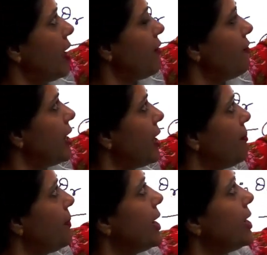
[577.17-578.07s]
if we
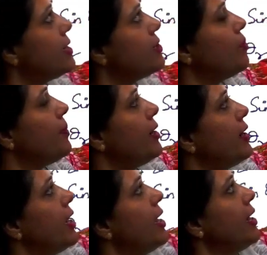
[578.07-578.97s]
complete this
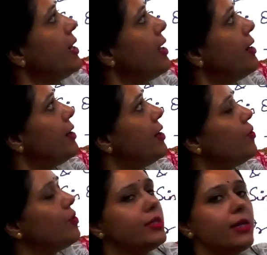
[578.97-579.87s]
geometry, then
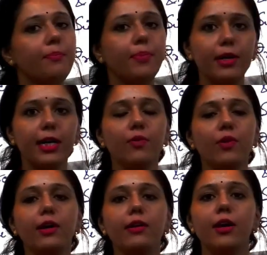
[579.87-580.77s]
due to some
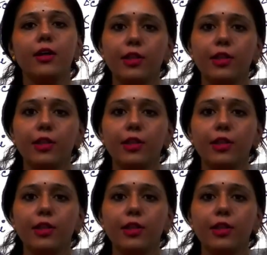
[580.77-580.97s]
particular